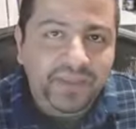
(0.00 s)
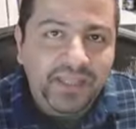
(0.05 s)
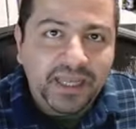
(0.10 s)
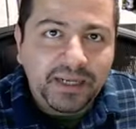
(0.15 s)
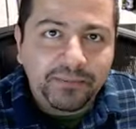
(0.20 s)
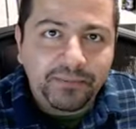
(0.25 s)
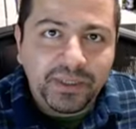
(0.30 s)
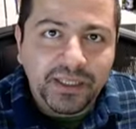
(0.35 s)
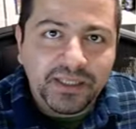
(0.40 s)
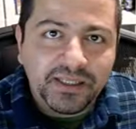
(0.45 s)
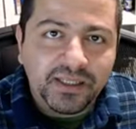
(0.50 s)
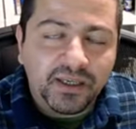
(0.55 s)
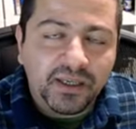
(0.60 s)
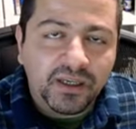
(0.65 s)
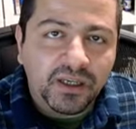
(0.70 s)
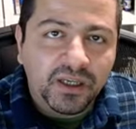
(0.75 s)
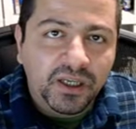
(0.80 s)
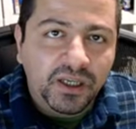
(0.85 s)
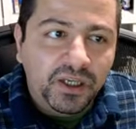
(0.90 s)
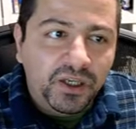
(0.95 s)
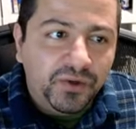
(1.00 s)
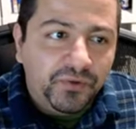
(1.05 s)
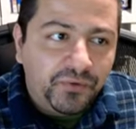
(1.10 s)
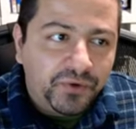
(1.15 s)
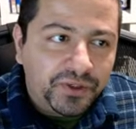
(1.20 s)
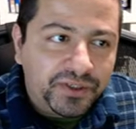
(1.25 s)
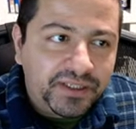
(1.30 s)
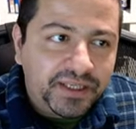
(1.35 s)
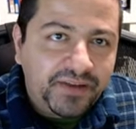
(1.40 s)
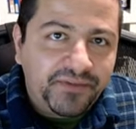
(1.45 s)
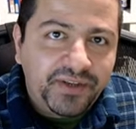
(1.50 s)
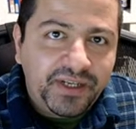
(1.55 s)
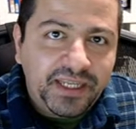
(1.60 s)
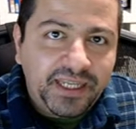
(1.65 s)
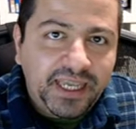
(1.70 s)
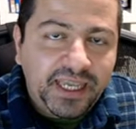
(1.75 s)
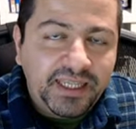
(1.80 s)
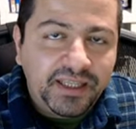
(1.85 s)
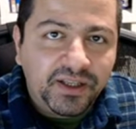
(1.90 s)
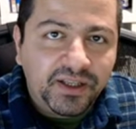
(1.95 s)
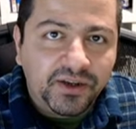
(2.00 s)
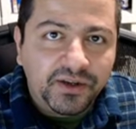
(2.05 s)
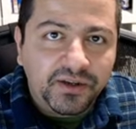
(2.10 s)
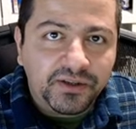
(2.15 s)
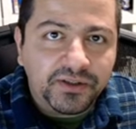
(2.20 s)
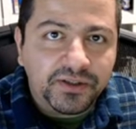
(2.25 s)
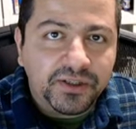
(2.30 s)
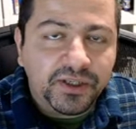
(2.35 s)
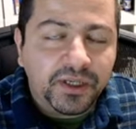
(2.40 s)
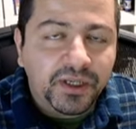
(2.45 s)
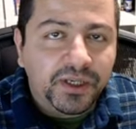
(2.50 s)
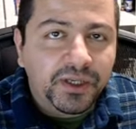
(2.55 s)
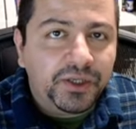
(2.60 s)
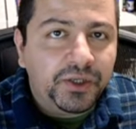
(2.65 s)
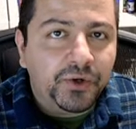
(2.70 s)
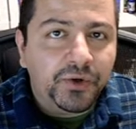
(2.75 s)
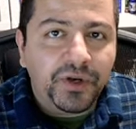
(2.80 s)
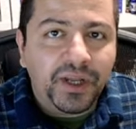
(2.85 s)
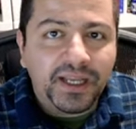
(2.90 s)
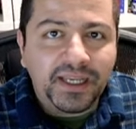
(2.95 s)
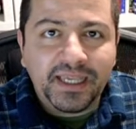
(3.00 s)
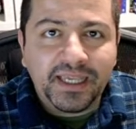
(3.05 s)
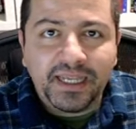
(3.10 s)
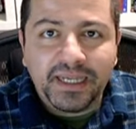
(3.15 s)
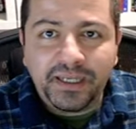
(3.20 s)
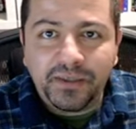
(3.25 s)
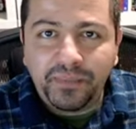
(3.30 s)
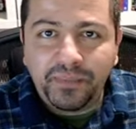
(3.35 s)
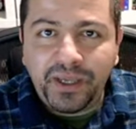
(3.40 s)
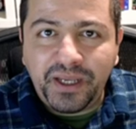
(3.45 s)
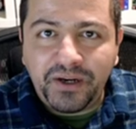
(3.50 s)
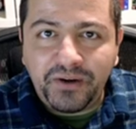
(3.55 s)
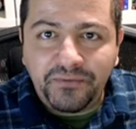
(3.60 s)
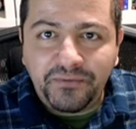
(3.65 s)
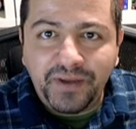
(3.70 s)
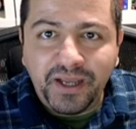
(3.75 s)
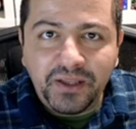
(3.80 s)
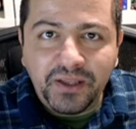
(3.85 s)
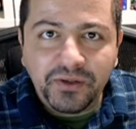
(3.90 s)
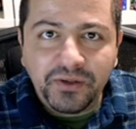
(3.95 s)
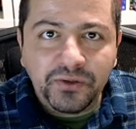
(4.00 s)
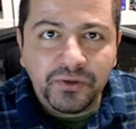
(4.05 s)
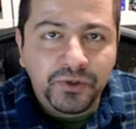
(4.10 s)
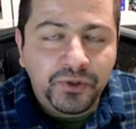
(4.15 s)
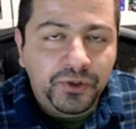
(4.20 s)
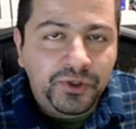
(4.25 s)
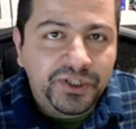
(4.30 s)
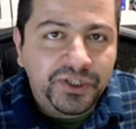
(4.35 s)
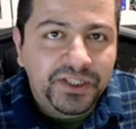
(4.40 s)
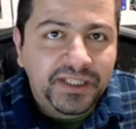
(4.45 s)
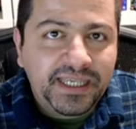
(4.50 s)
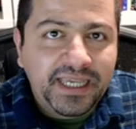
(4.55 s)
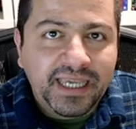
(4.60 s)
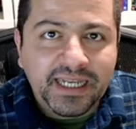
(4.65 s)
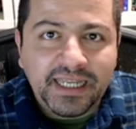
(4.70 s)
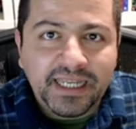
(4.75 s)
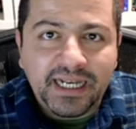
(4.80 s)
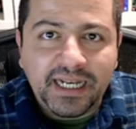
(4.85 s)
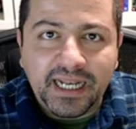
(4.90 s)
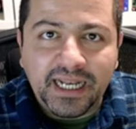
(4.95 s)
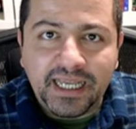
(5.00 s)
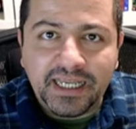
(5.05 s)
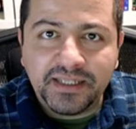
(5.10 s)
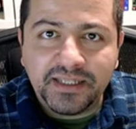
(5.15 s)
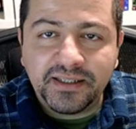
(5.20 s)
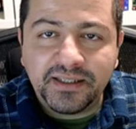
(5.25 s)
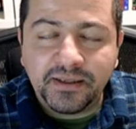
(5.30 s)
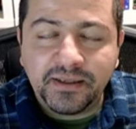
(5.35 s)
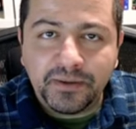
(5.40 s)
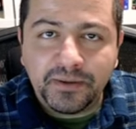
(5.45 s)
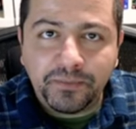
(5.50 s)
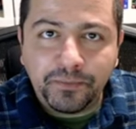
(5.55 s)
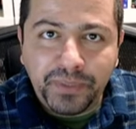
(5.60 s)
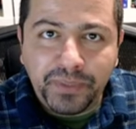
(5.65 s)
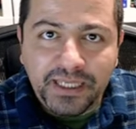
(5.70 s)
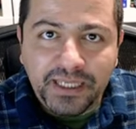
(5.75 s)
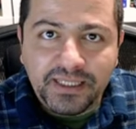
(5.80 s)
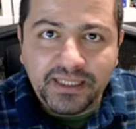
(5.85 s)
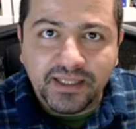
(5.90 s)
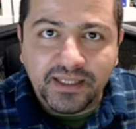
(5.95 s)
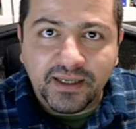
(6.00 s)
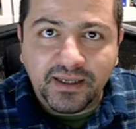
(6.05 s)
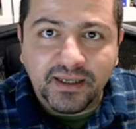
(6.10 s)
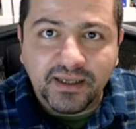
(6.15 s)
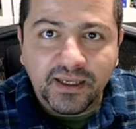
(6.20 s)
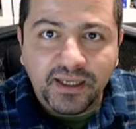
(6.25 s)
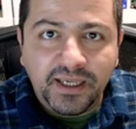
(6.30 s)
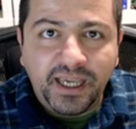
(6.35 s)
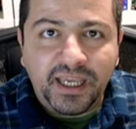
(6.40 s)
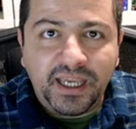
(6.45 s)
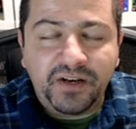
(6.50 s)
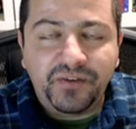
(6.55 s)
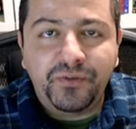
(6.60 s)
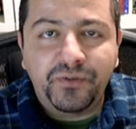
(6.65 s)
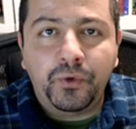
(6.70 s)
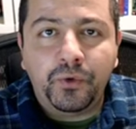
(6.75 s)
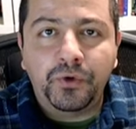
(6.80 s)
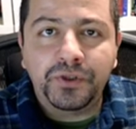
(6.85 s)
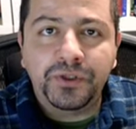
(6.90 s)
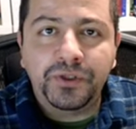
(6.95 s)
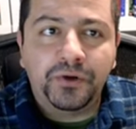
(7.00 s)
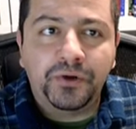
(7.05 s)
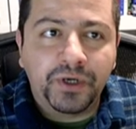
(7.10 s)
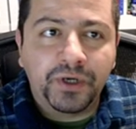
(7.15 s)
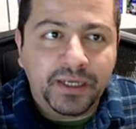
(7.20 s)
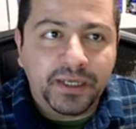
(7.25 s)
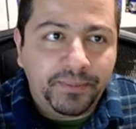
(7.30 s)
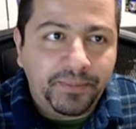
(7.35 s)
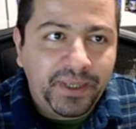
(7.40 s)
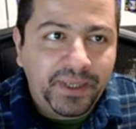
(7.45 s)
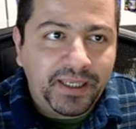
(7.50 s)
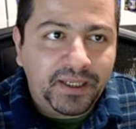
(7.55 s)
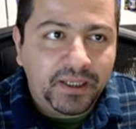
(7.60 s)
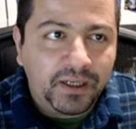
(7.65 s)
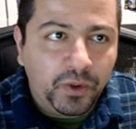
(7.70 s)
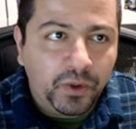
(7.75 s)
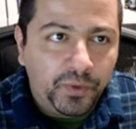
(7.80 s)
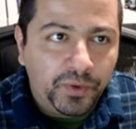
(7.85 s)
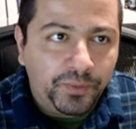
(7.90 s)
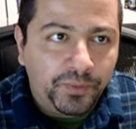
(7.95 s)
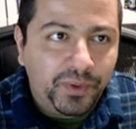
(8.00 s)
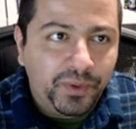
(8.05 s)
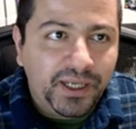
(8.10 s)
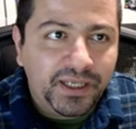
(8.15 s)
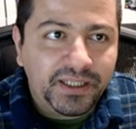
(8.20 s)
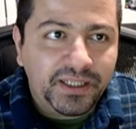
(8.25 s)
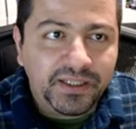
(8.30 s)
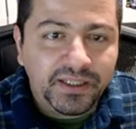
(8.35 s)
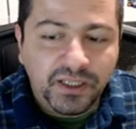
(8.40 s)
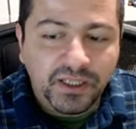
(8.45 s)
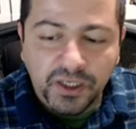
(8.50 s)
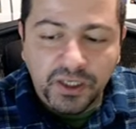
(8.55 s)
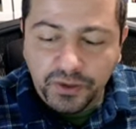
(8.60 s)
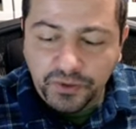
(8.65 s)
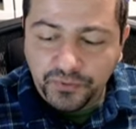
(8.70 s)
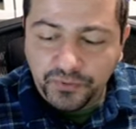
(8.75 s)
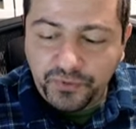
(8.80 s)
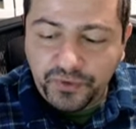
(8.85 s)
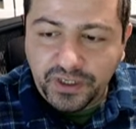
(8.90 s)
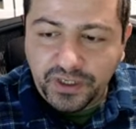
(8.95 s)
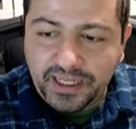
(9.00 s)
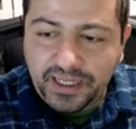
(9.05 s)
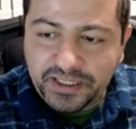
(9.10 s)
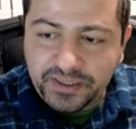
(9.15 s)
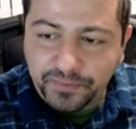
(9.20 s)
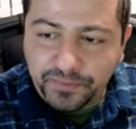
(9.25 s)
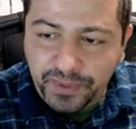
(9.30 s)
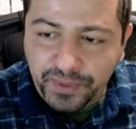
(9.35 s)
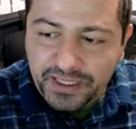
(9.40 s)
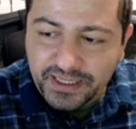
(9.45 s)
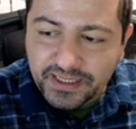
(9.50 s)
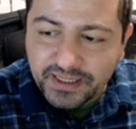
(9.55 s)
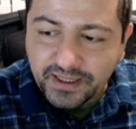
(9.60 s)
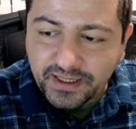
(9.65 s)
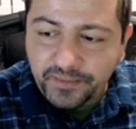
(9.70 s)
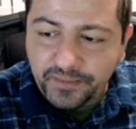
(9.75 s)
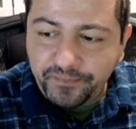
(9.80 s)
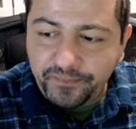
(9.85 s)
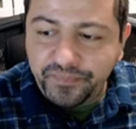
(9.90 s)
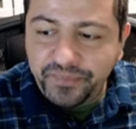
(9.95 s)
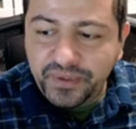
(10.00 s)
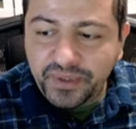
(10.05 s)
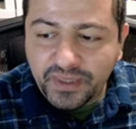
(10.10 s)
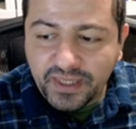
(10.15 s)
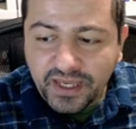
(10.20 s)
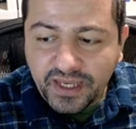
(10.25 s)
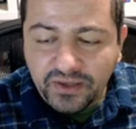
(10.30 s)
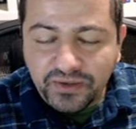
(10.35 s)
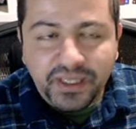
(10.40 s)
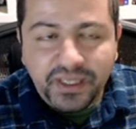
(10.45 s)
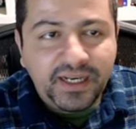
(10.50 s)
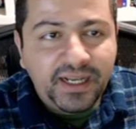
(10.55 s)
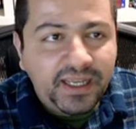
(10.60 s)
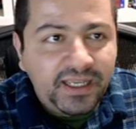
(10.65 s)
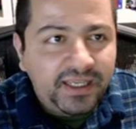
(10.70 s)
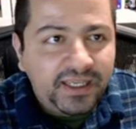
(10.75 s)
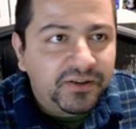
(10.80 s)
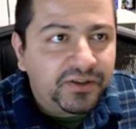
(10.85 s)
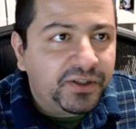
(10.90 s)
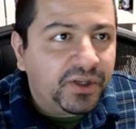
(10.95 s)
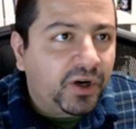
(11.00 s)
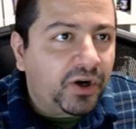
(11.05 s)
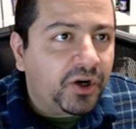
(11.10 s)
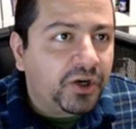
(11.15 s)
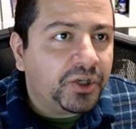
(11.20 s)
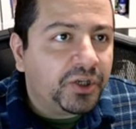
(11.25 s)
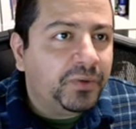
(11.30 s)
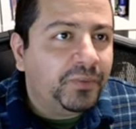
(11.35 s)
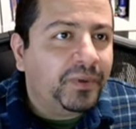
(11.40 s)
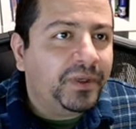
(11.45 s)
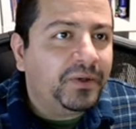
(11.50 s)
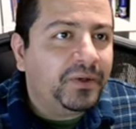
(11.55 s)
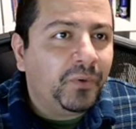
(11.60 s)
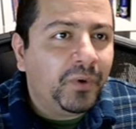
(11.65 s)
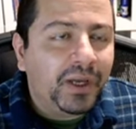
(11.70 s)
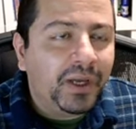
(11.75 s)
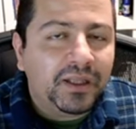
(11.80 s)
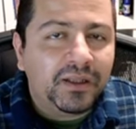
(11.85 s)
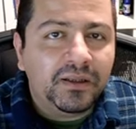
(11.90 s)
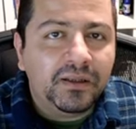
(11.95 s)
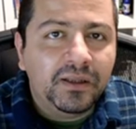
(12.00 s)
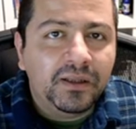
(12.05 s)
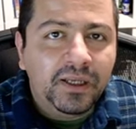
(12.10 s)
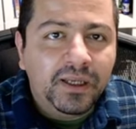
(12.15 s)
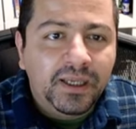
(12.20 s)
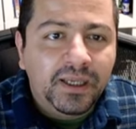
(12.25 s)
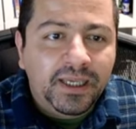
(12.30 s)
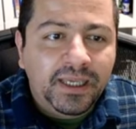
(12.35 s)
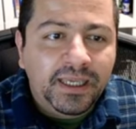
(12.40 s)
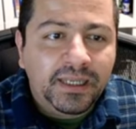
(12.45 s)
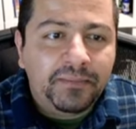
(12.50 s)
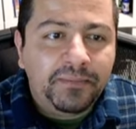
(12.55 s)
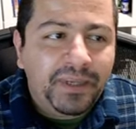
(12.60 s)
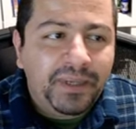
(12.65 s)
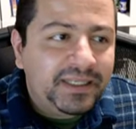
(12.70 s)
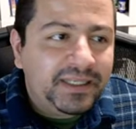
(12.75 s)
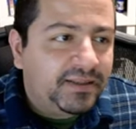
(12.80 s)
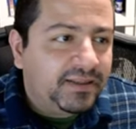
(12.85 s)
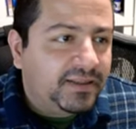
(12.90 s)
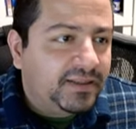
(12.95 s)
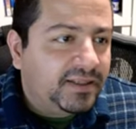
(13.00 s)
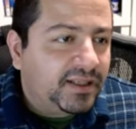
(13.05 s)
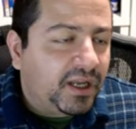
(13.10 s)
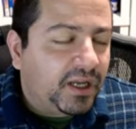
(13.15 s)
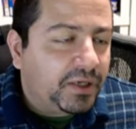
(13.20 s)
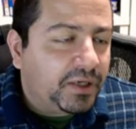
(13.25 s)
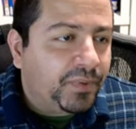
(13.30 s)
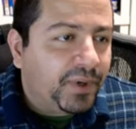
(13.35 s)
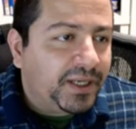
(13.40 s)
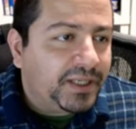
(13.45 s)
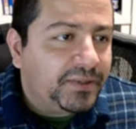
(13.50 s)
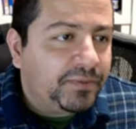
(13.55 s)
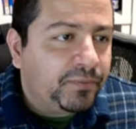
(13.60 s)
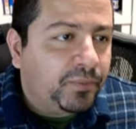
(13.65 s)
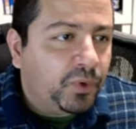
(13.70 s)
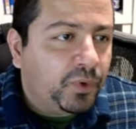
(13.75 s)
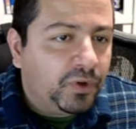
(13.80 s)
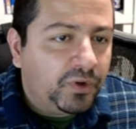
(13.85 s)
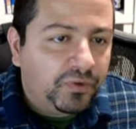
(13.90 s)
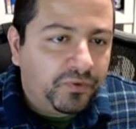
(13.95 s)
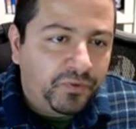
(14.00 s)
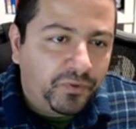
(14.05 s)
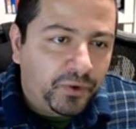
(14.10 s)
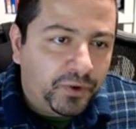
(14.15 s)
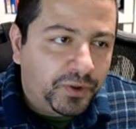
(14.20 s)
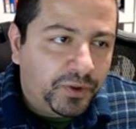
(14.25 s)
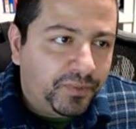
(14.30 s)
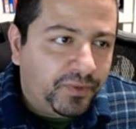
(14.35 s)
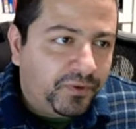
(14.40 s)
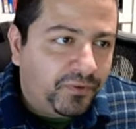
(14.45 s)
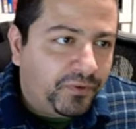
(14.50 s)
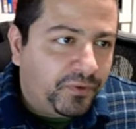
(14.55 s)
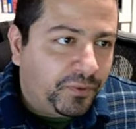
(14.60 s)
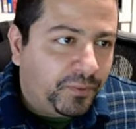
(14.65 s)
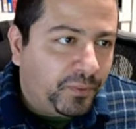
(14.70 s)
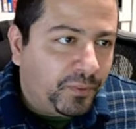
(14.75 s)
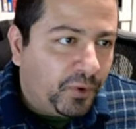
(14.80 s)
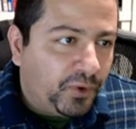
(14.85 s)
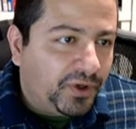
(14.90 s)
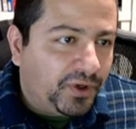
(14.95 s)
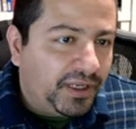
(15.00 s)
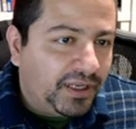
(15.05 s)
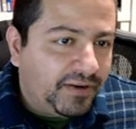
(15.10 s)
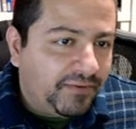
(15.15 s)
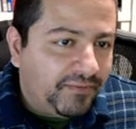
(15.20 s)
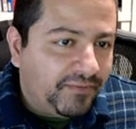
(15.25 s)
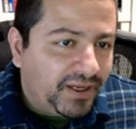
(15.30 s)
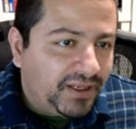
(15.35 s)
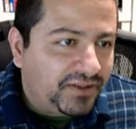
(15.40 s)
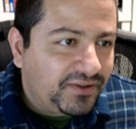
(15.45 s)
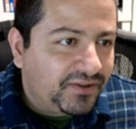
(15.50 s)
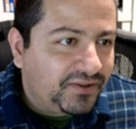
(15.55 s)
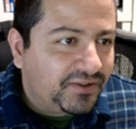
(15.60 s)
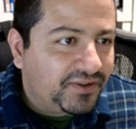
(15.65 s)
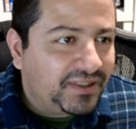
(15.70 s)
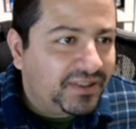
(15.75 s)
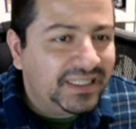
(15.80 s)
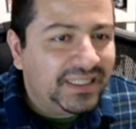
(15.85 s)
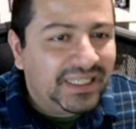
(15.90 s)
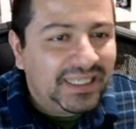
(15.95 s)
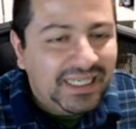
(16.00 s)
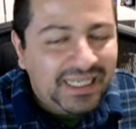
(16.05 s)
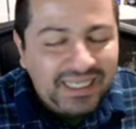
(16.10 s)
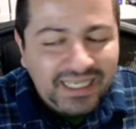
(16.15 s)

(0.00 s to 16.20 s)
of that pizza for $78. You're not getting better value, you're just getting less pizza. And of course, you're going to pay a lower price for less pizza. Now, then I hear the argument well, it makes the stock price more affordable for more investors.